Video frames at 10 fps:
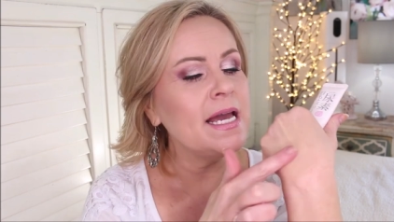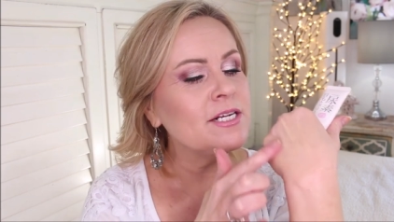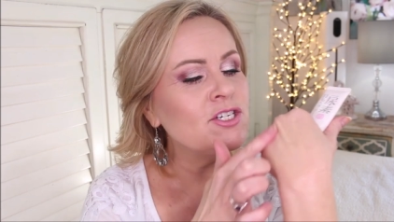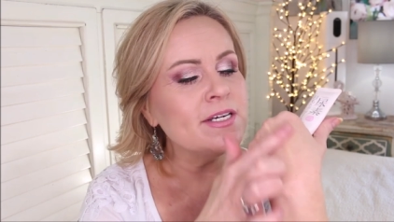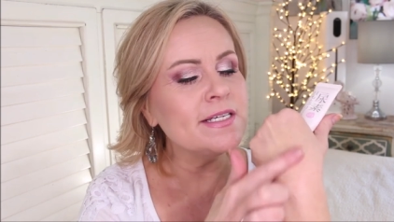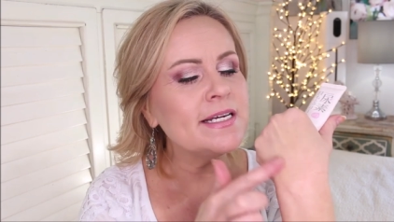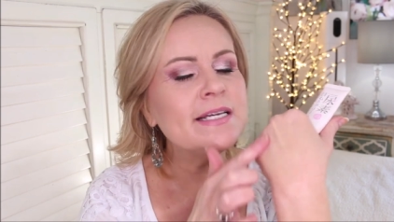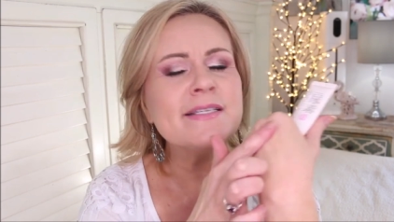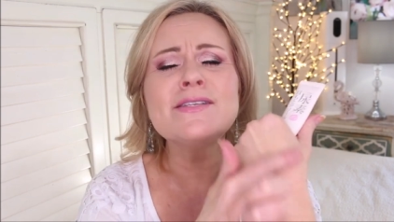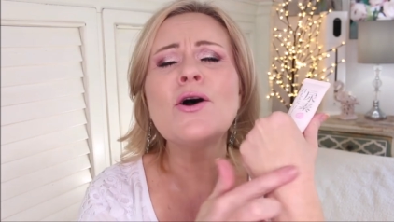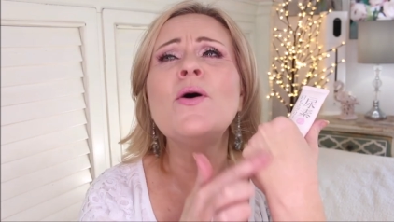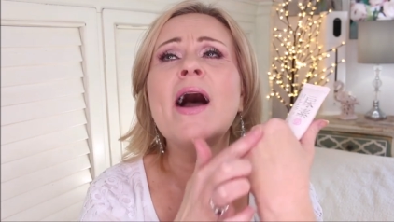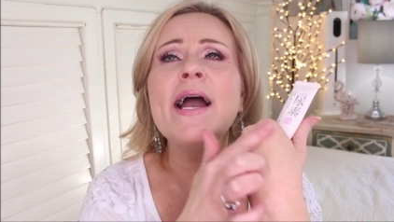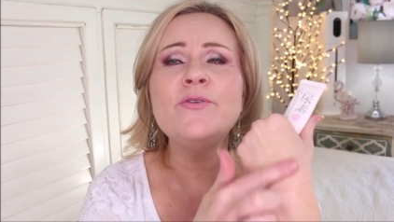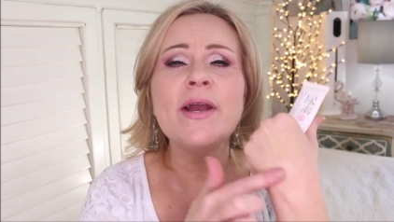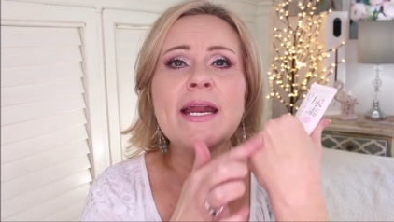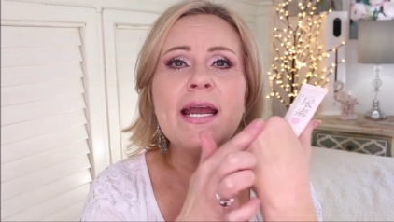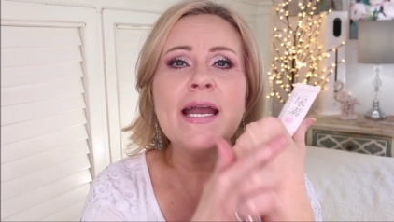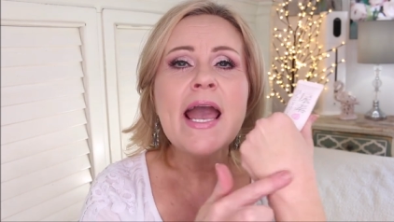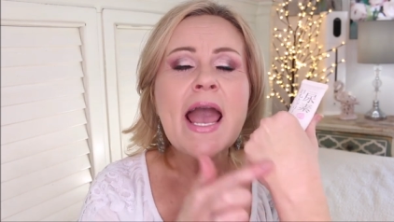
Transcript: It just is so hydrating.